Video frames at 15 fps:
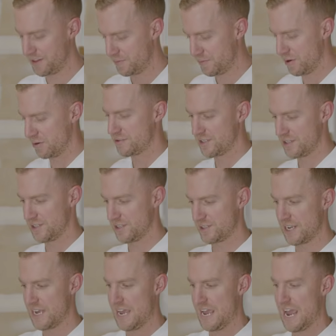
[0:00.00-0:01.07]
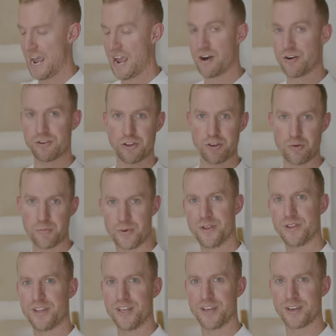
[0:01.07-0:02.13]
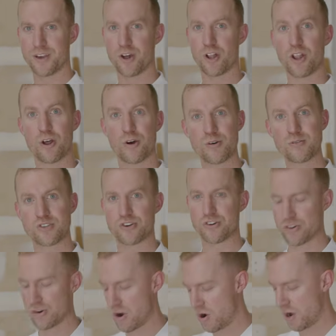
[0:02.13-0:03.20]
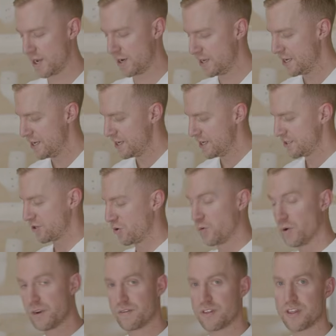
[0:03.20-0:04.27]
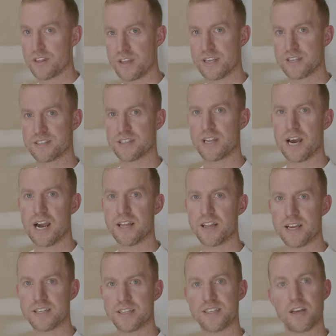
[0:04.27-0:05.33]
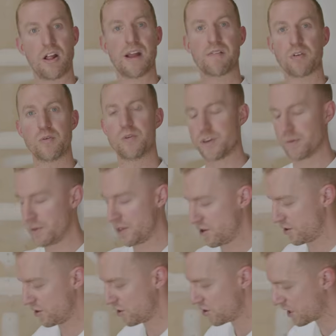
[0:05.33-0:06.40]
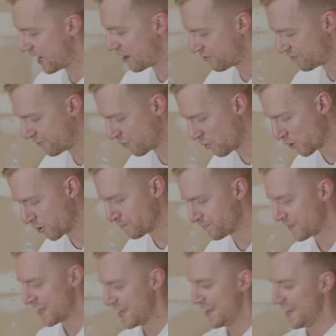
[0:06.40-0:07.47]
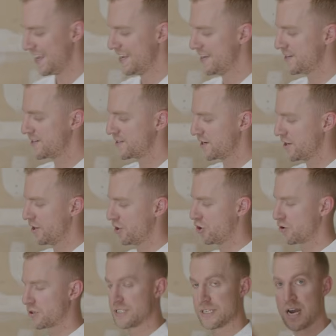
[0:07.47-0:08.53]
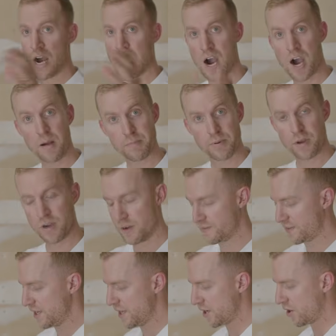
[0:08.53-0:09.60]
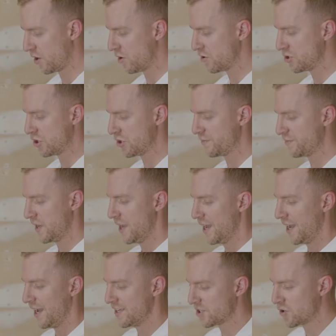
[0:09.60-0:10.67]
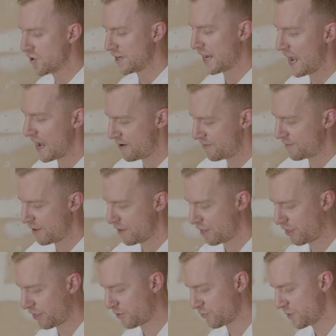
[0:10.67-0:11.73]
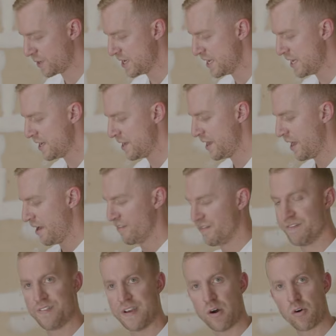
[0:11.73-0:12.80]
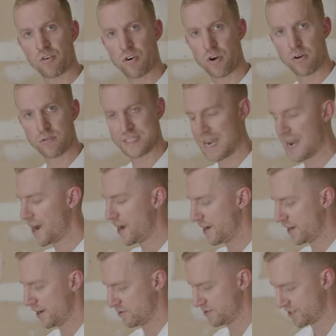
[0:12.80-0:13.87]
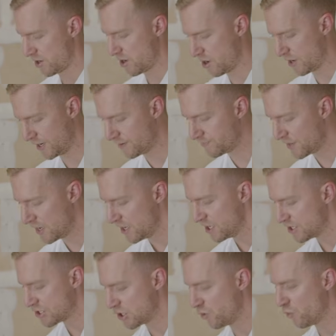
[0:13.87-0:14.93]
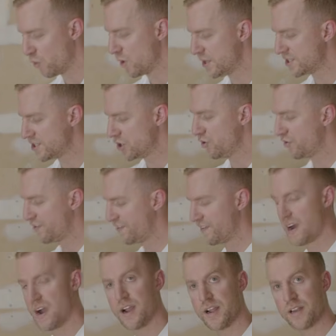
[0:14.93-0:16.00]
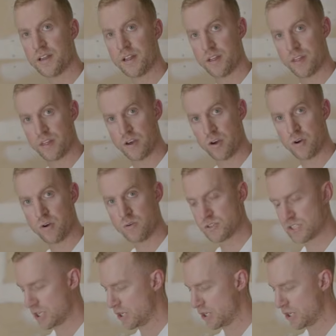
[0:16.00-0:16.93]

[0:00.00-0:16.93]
the most is, how do you put the enclosure on? So one of the things that I like to tell everyone to be on the lookout for is your top of the enclosure is going to have 3 Velcro tie downs on it. So once you find those,